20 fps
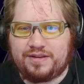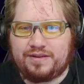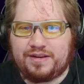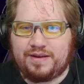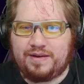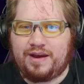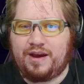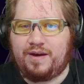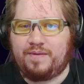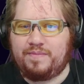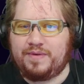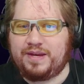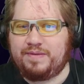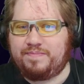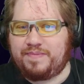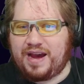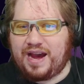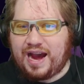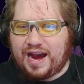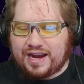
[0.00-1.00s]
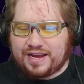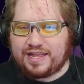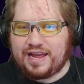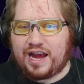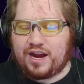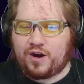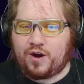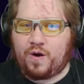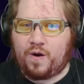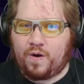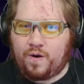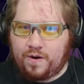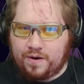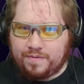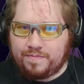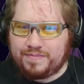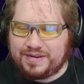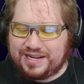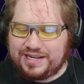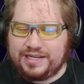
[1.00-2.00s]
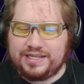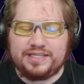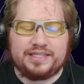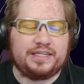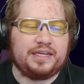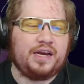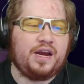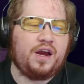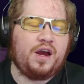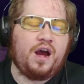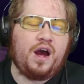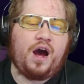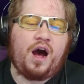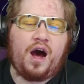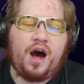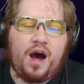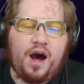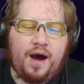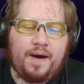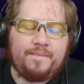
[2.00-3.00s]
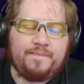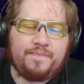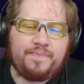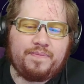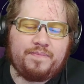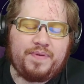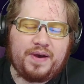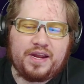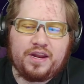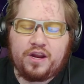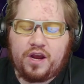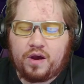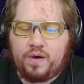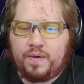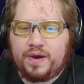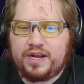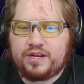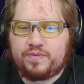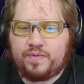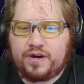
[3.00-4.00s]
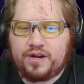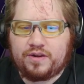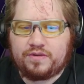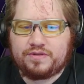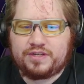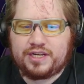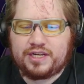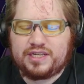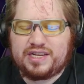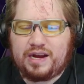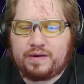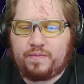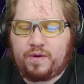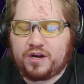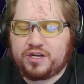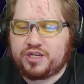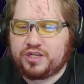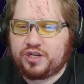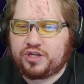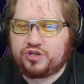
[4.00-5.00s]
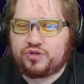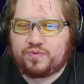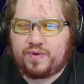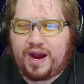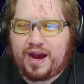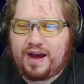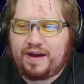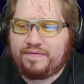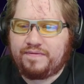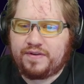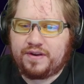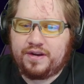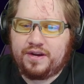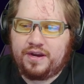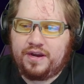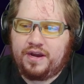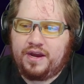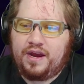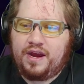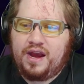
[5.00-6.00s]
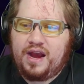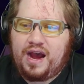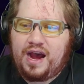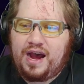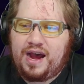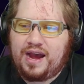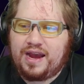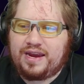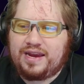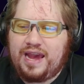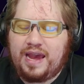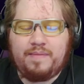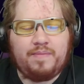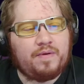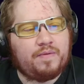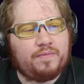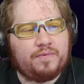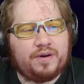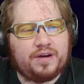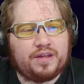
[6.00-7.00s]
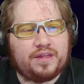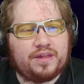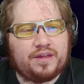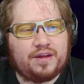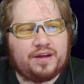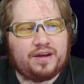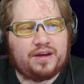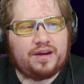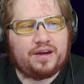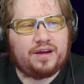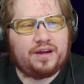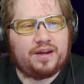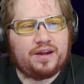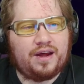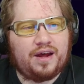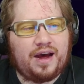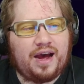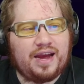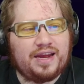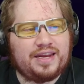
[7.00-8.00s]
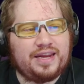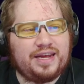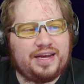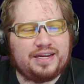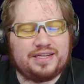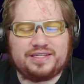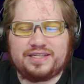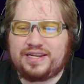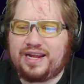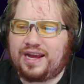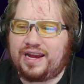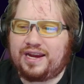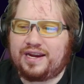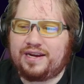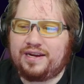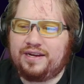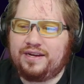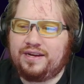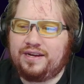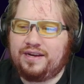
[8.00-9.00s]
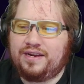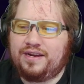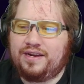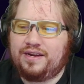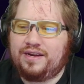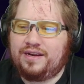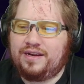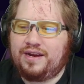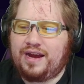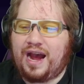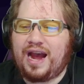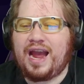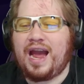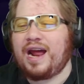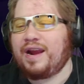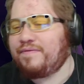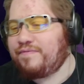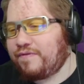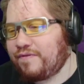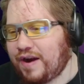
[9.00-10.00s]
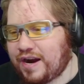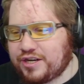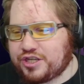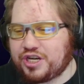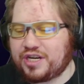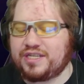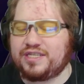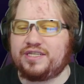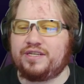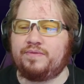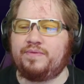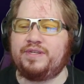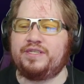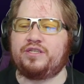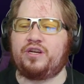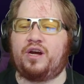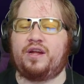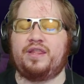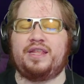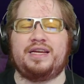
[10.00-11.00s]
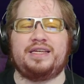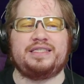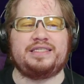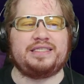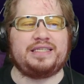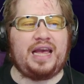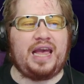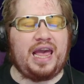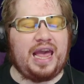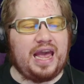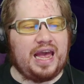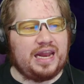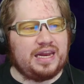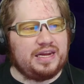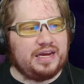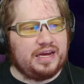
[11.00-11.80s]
Help me pack that card, please. But no, it's one of those things that watching the draft, I came up with ideas like I had a franchise series on this, and